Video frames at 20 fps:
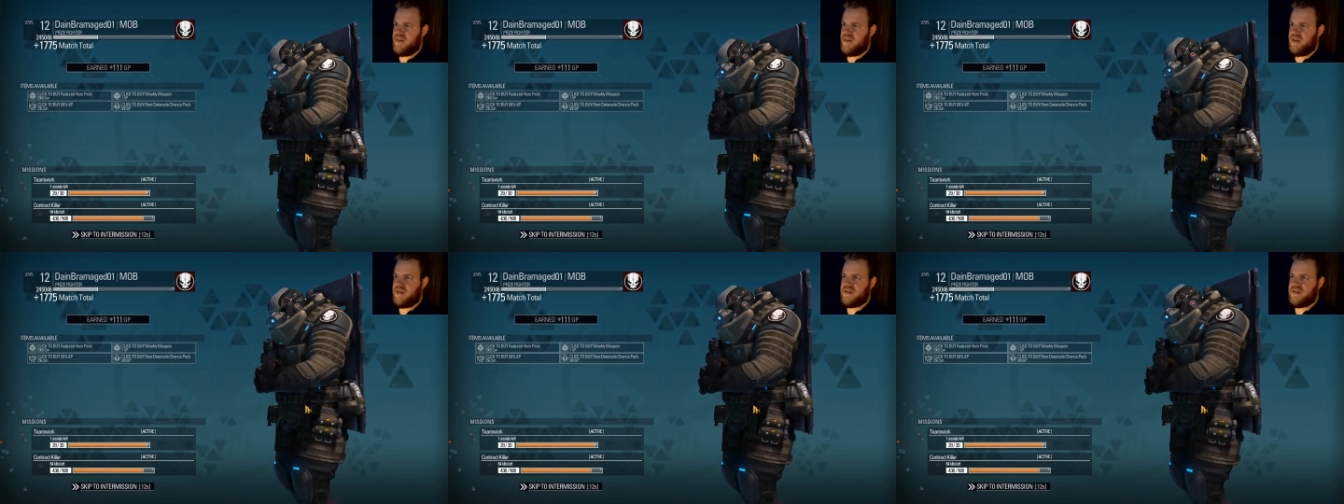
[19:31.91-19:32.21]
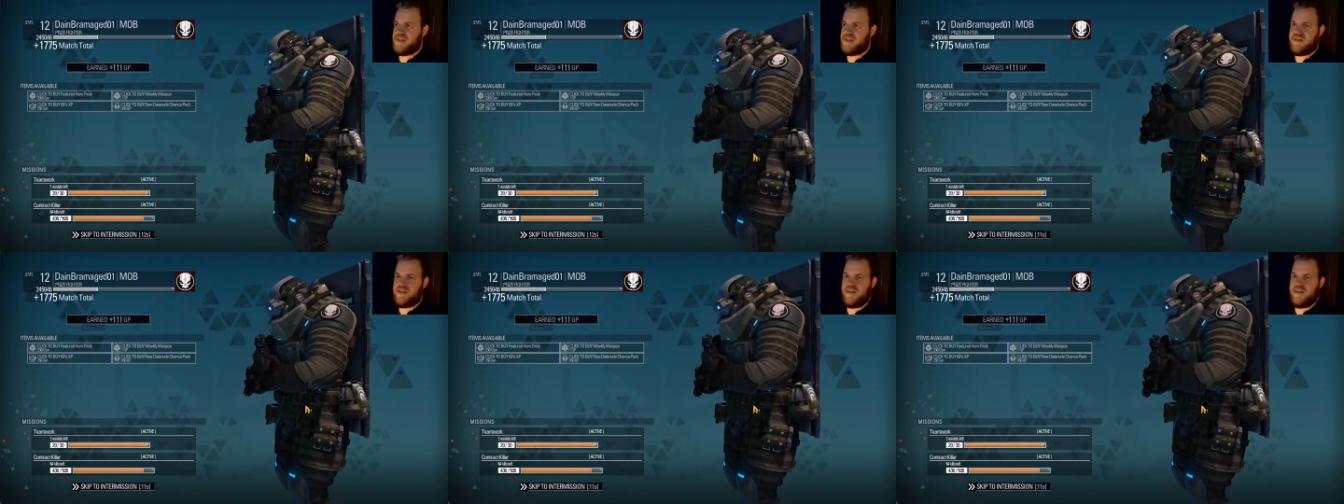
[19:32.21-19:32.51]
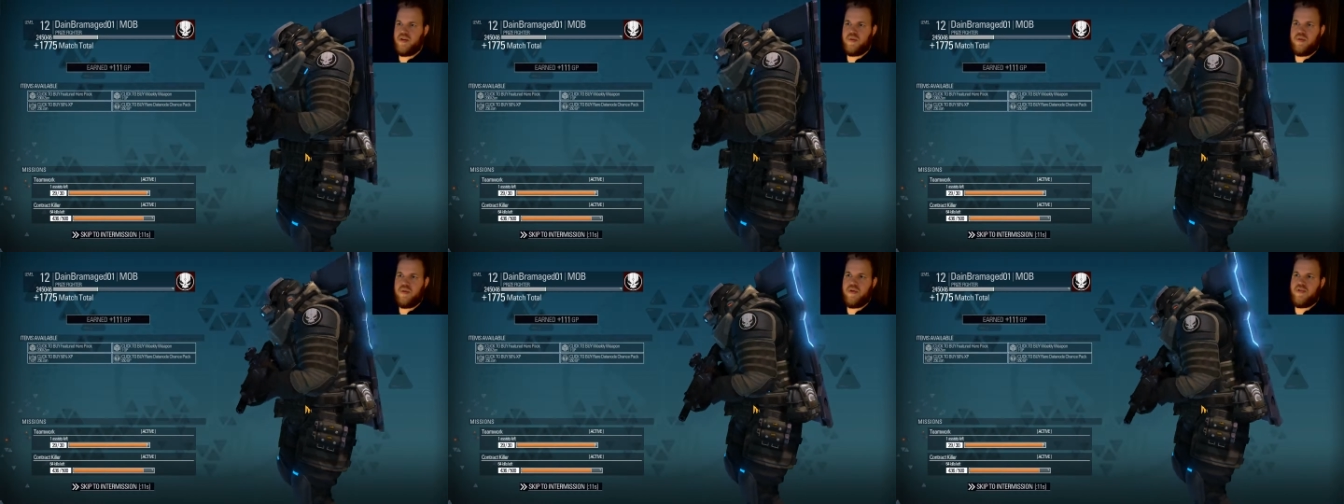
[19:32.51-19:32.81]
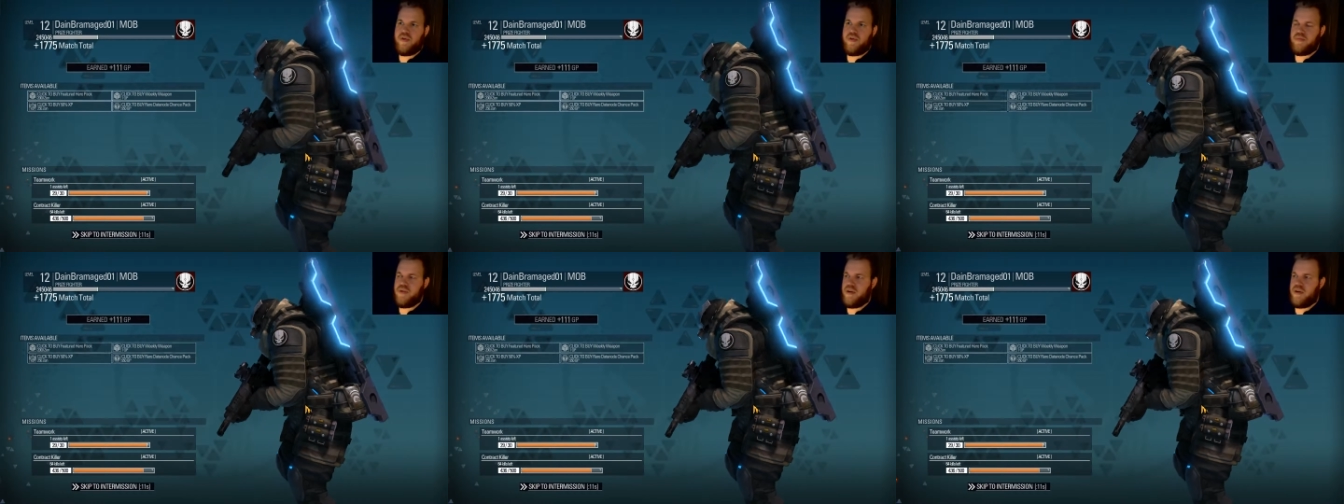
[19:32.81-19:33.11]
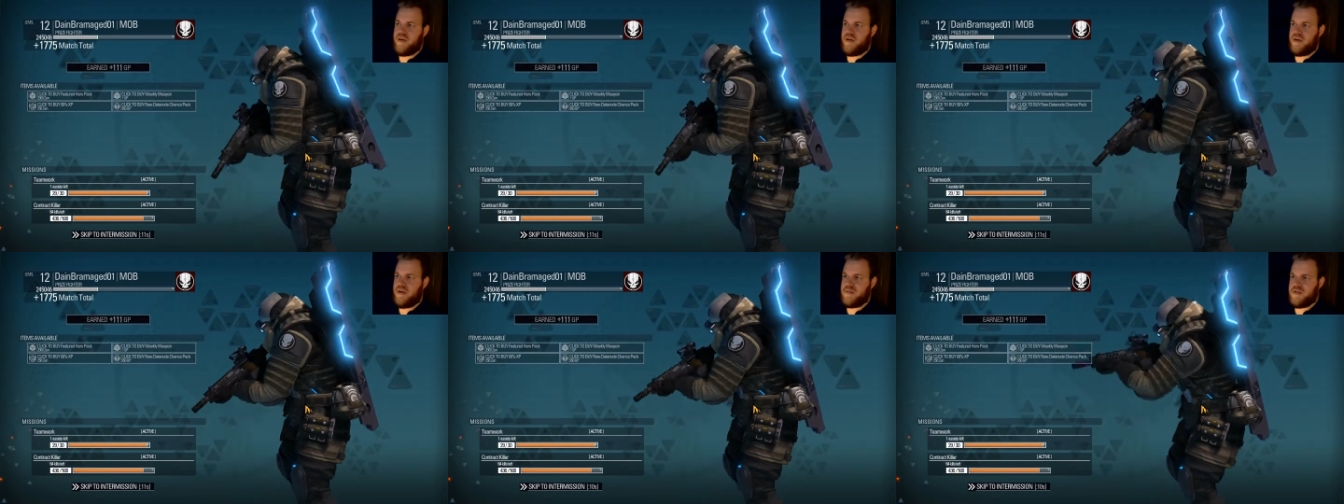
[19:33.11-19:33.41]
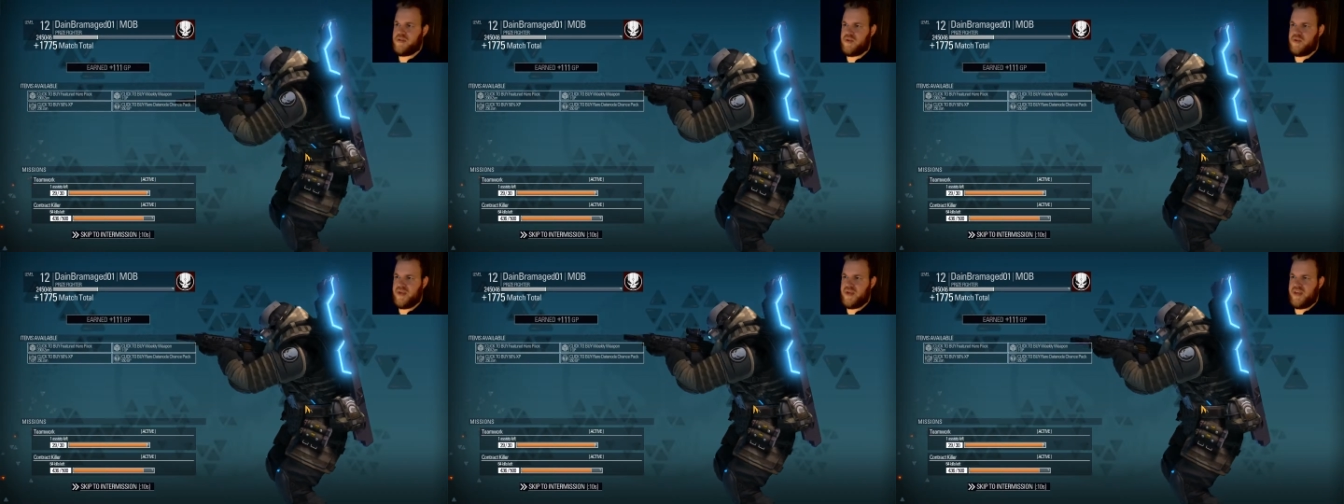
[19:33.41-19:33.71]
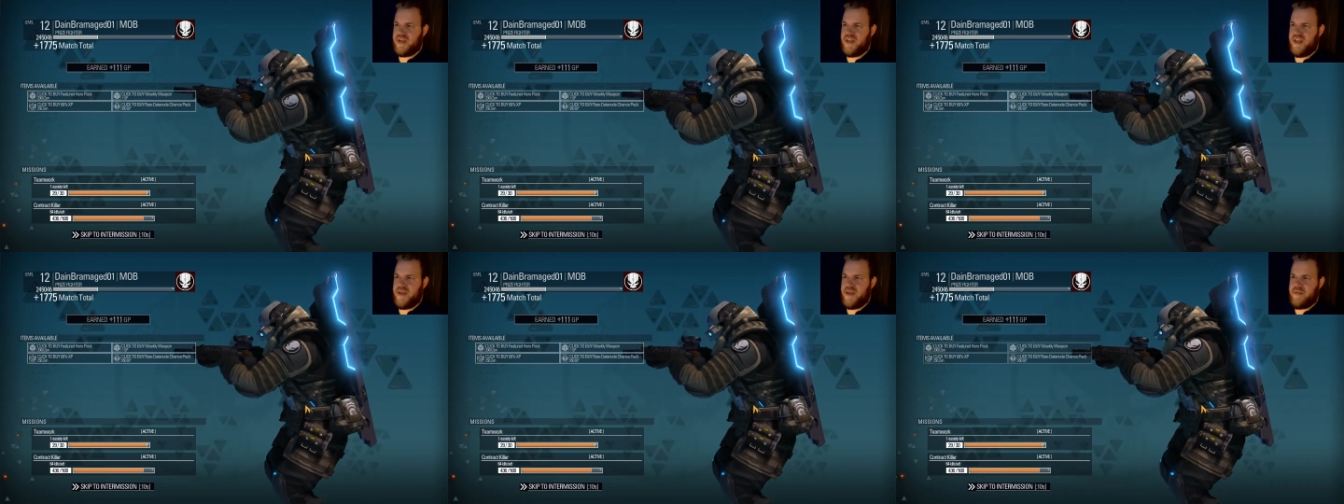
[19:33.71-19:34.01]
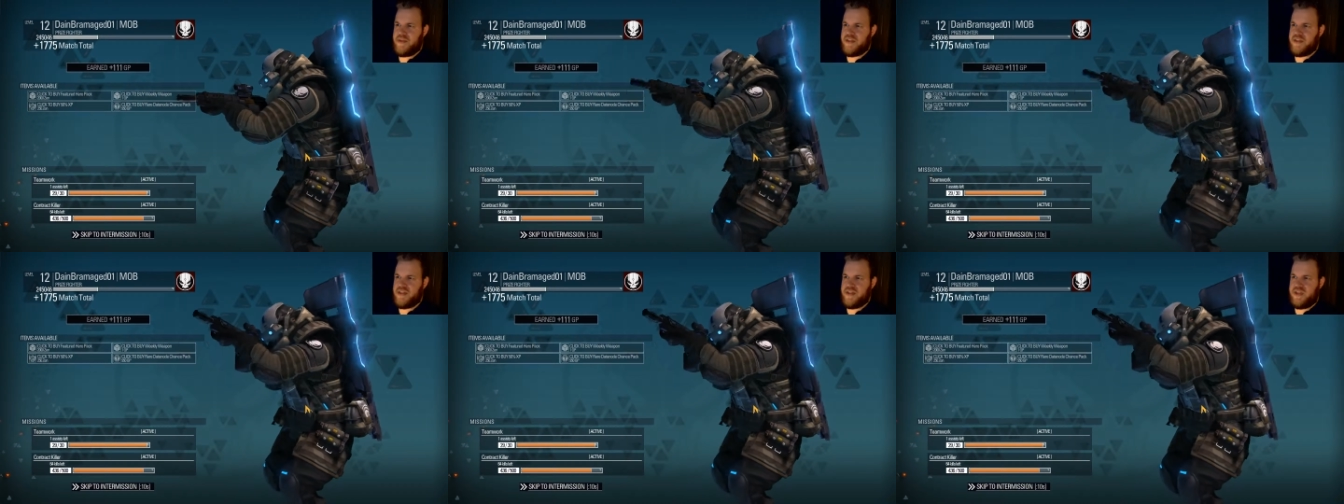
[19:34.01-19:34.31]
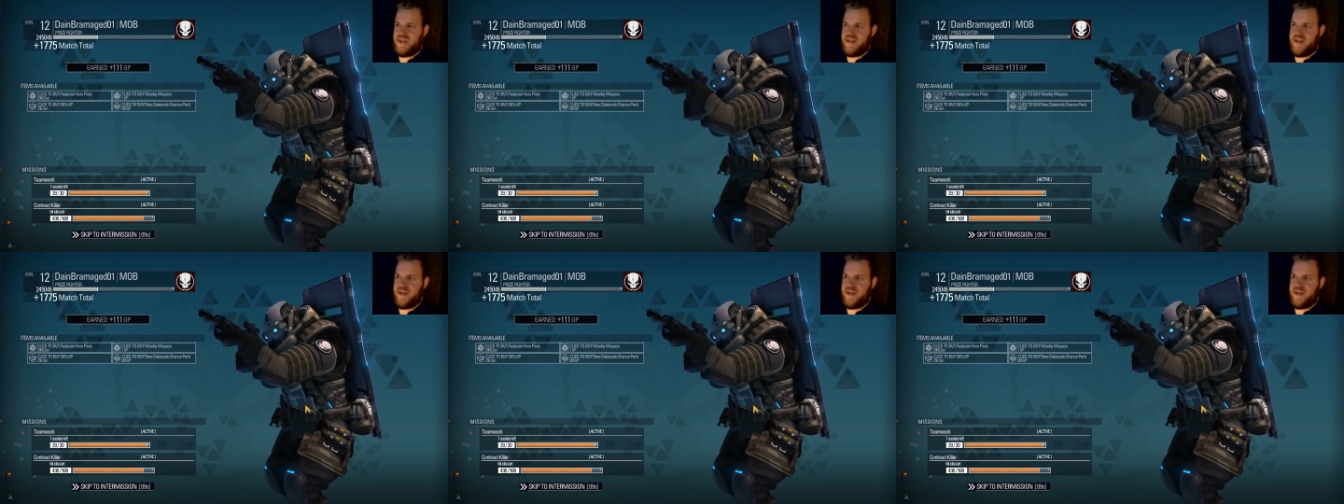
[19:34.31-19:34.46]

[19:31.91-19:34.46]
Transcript: that is slow-moving but good at absorbing damage and